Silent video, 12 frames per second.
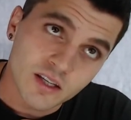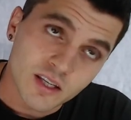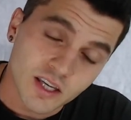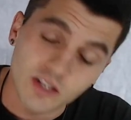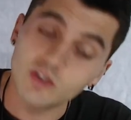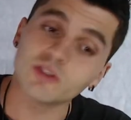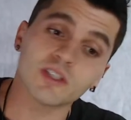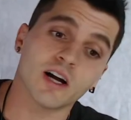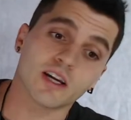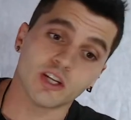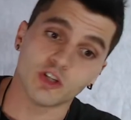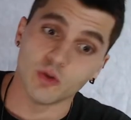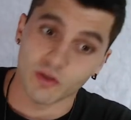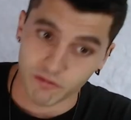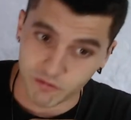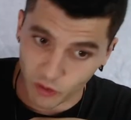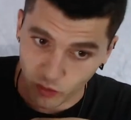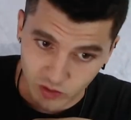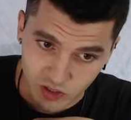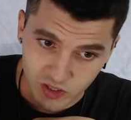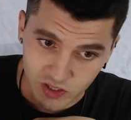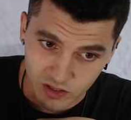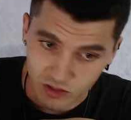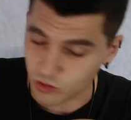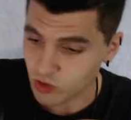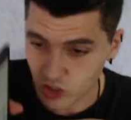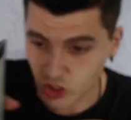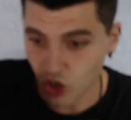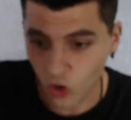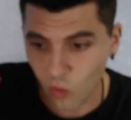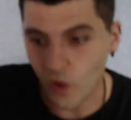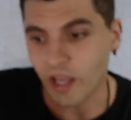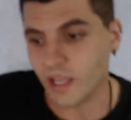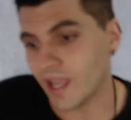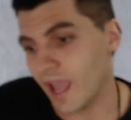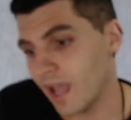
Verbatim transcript: Kindle's not going to do it first. There's no way.